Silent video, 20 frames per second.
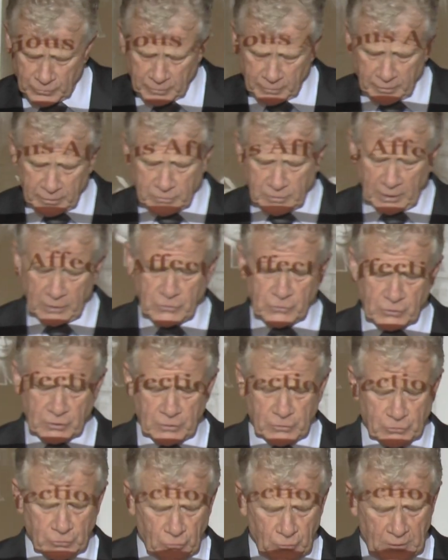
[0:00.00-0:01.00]
their
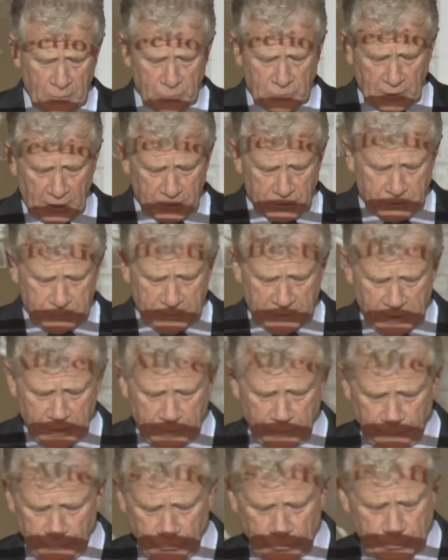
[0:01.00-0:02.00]
attention. So he was asked to
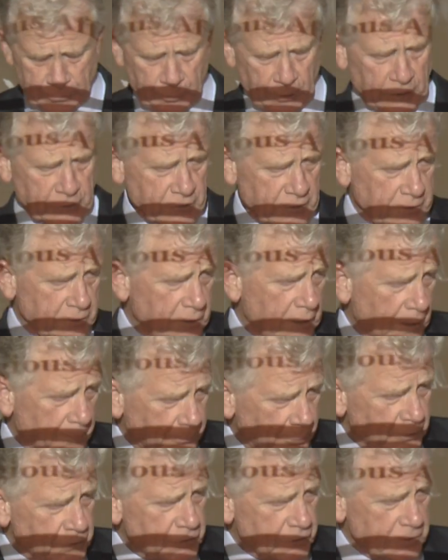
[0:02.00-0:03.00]
become the first president
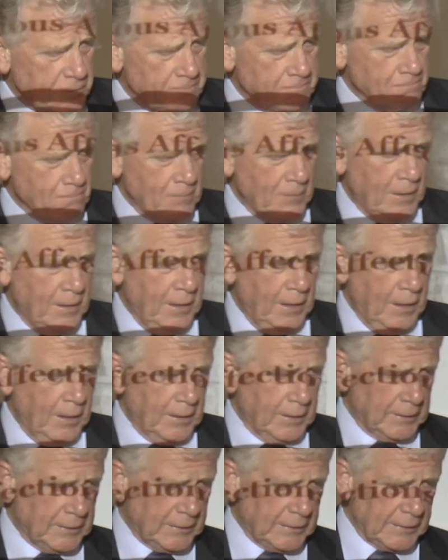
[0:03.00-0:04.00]
at Princeton,
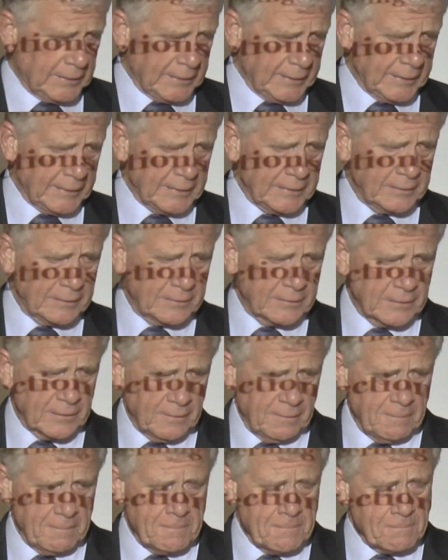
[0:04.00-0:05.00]
uh, and
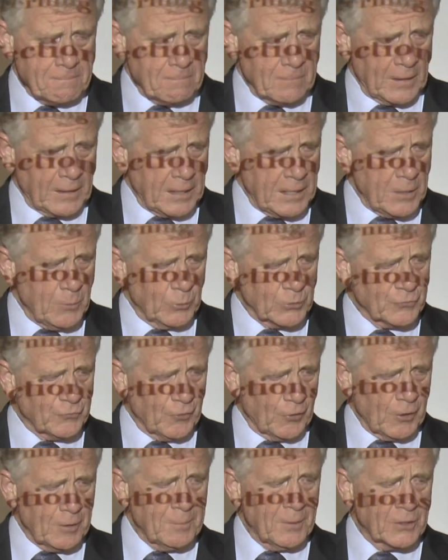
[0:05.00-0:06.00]
he was
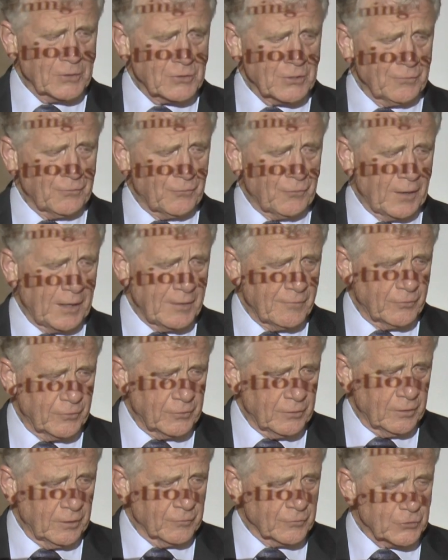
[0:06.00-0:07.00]
very much in
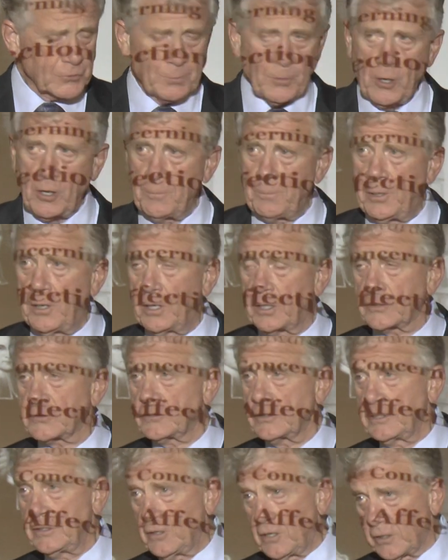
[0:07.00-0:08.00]
favor of
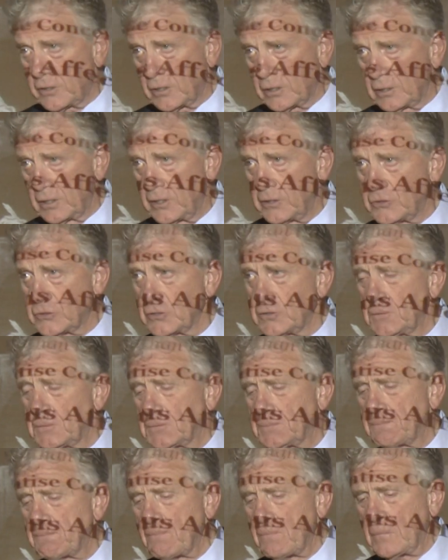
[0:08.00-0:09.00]
smallpox
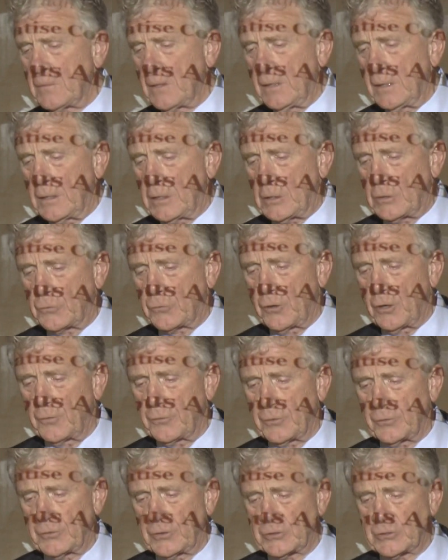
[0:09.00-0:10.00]
inoculations. He
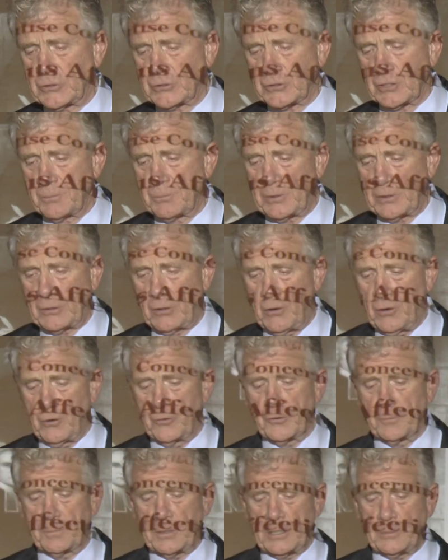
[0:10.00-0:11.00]
thought that this is something
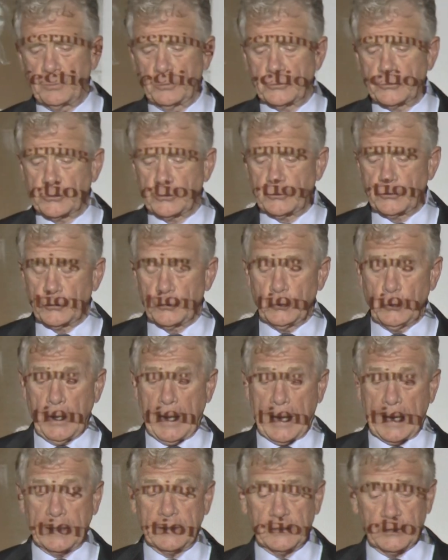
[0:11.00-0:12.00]
all the people should do,
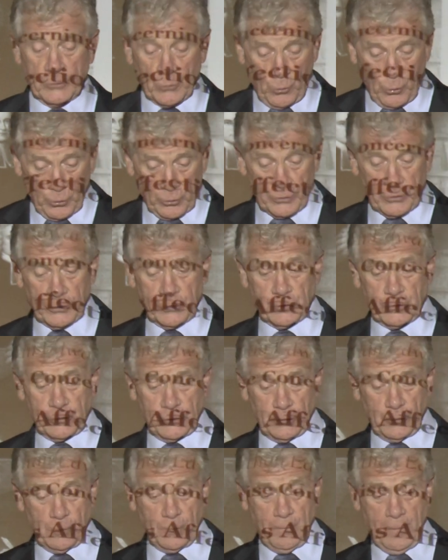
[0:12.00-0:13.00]
and in order
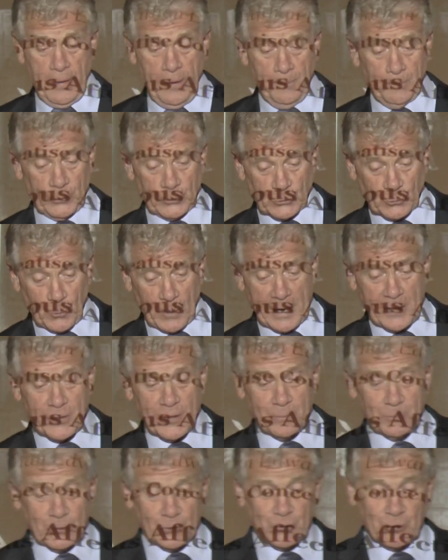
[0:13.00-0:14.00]
to persuade
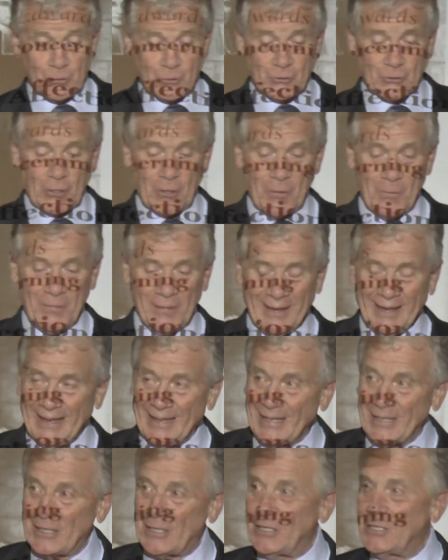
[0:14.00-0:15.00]
them to do so,
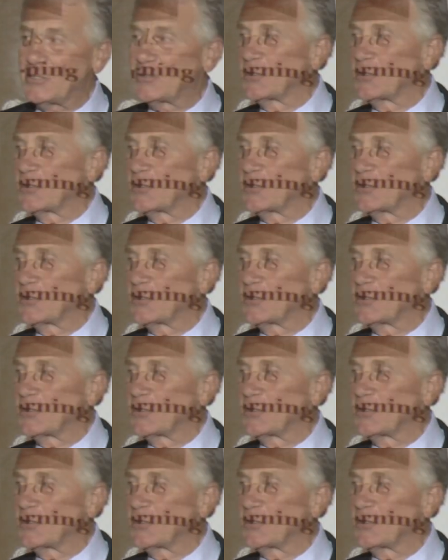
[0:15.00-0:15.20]
he